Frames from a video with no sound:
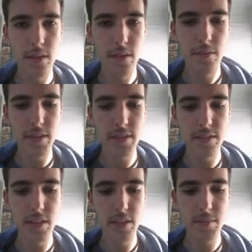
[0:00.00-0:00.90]
race
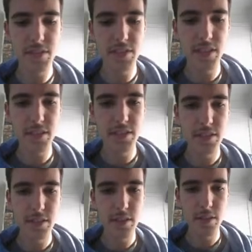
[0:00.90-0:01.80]
9, number
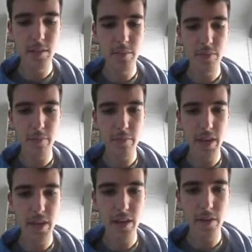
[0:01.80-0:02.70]
6,
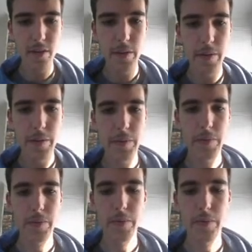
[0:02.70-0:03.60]
Prometo.
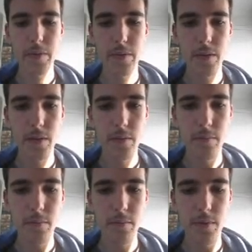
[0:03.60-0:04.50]

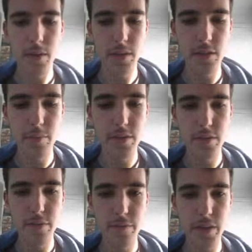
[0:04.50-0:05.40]
Might go
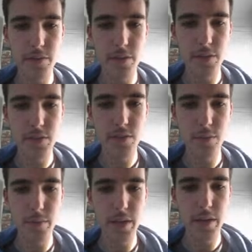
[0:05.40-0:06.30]
0.25 units to
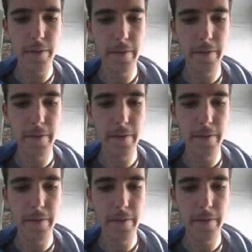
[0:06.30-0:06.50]
the win